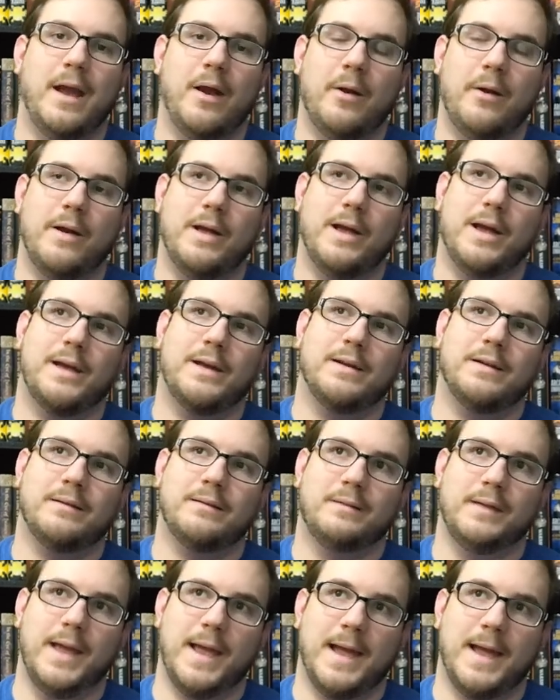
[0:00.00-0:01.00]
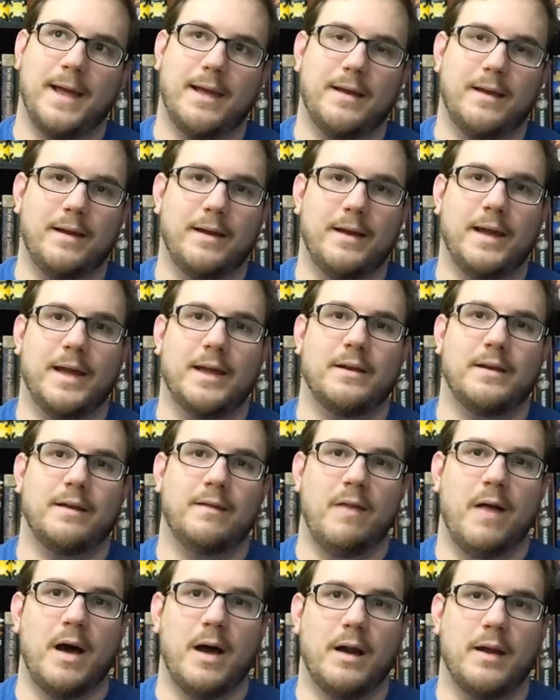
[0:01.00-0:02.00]
Arian, Liana, and
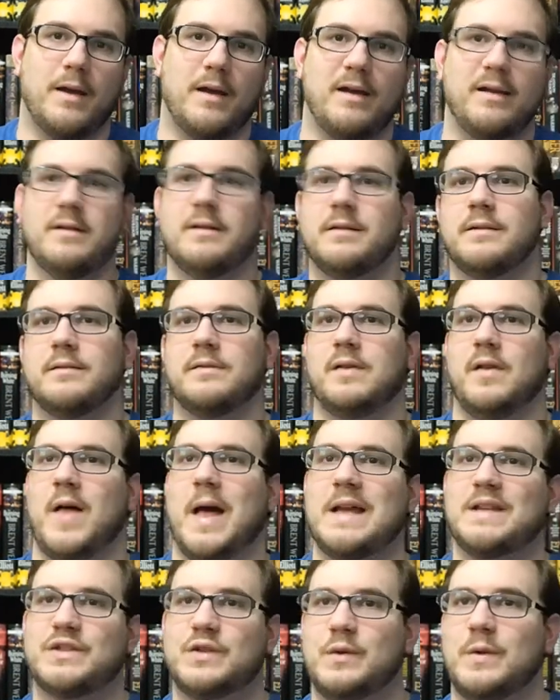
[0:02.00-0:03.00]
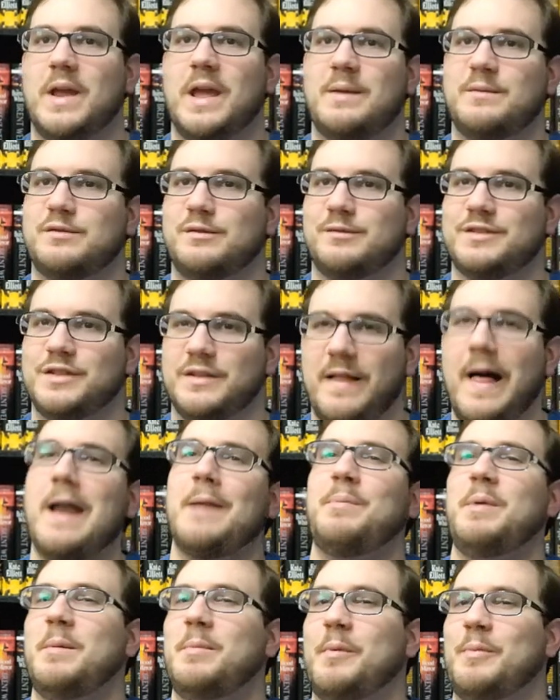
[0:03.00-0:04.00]
Alana. The last 2 names, which a
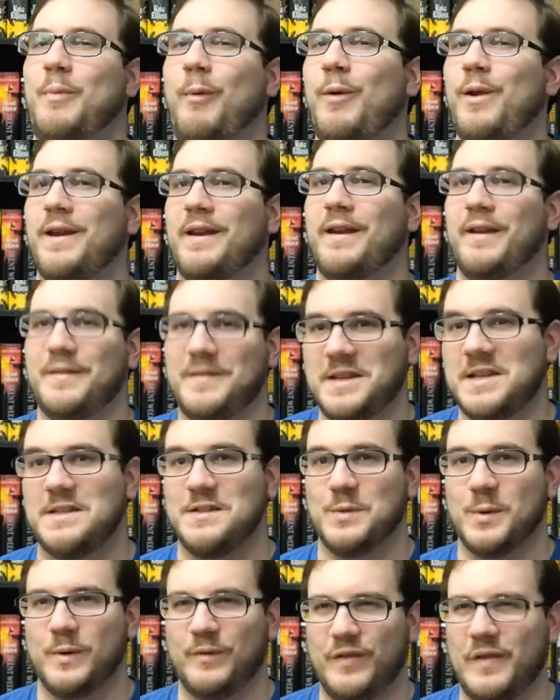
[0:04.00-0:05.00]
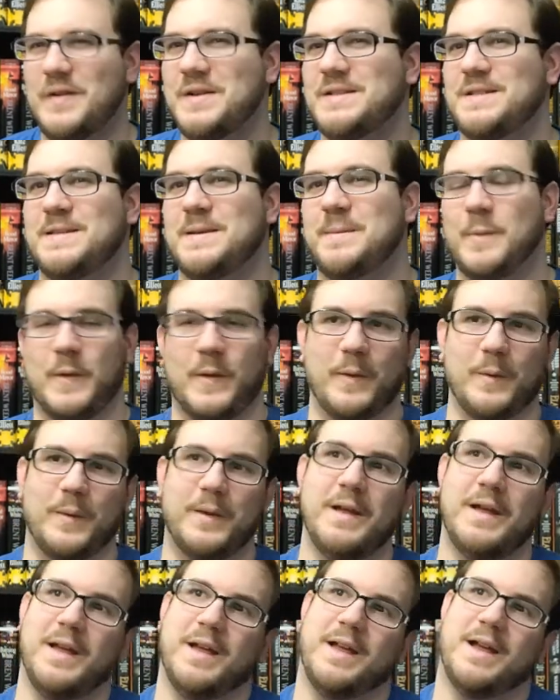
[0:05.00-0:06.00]
lot of people pointed out in Discord, very
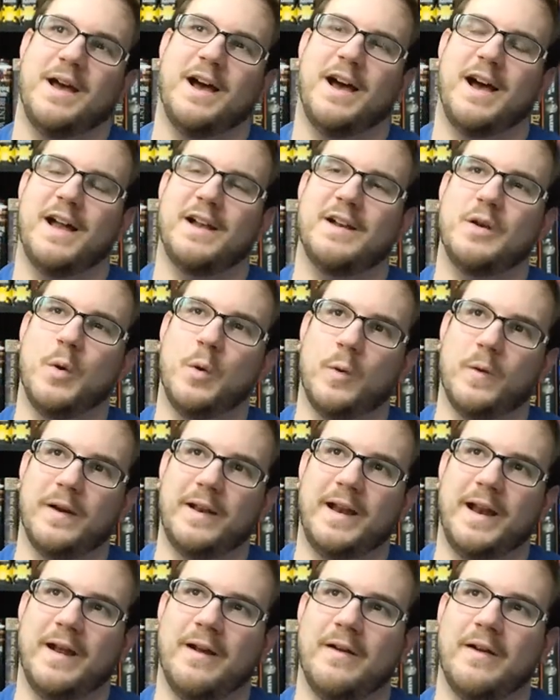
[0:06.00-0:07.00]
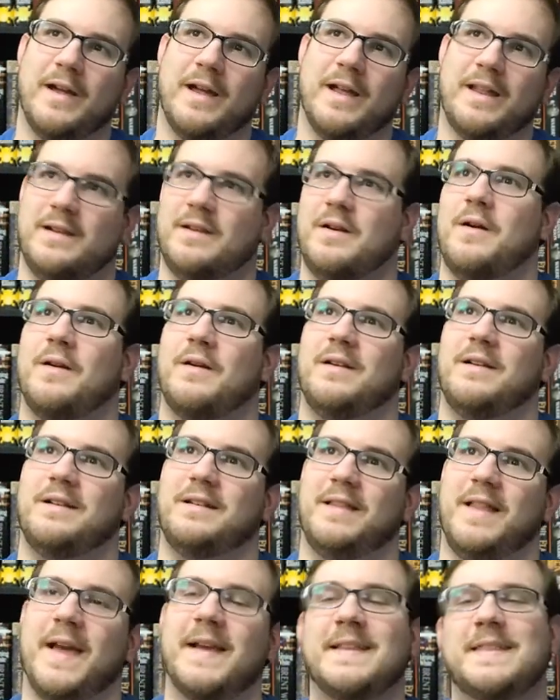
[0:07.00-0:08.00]
similar. And Corin and Arian aren't
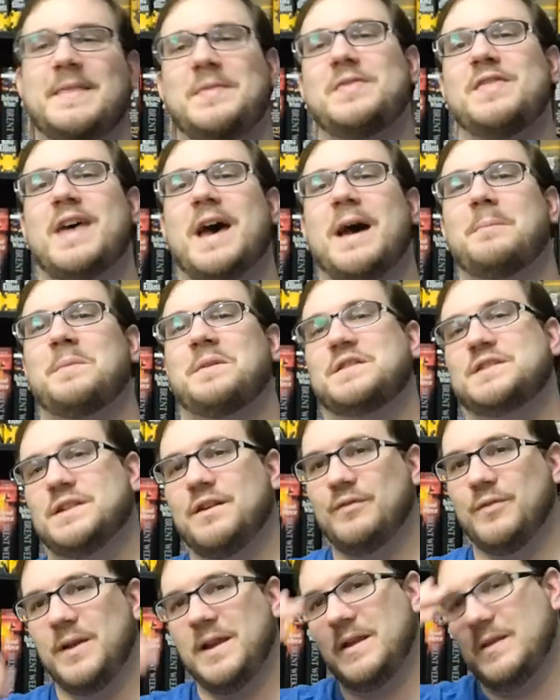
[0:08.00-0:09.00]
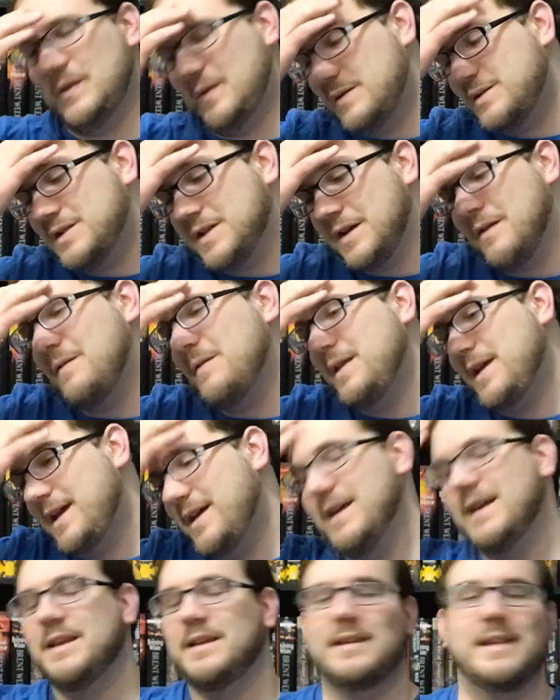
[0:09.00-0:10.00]
like that much different either. So,
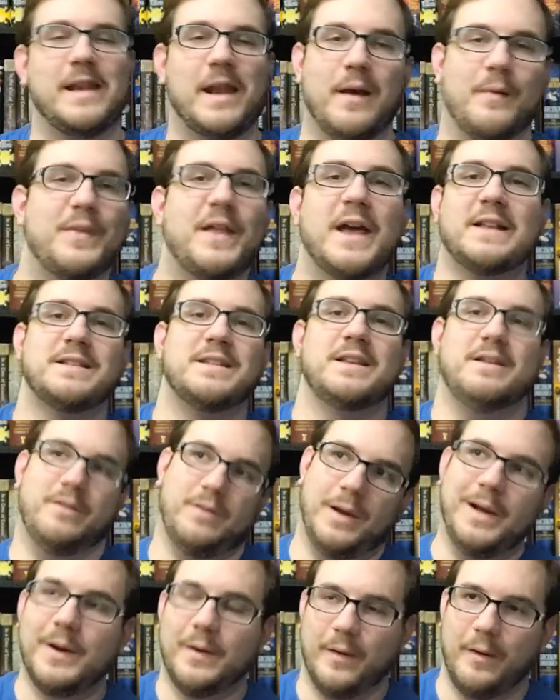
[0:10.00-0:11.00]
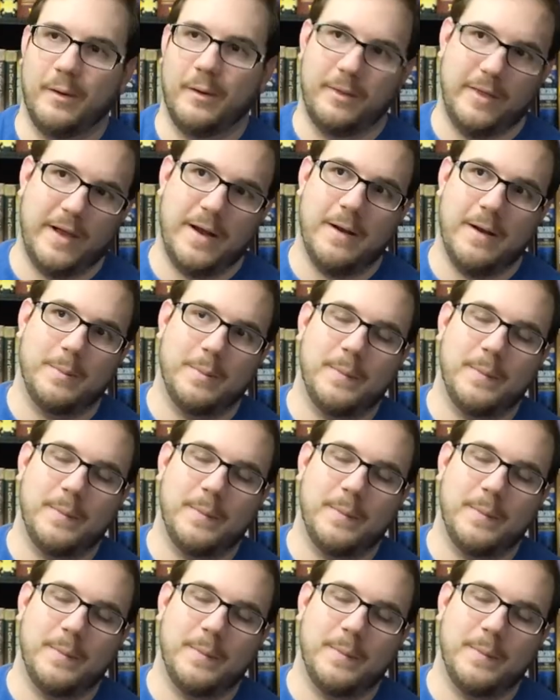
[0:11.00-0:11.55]
you know, that's neither here nor there.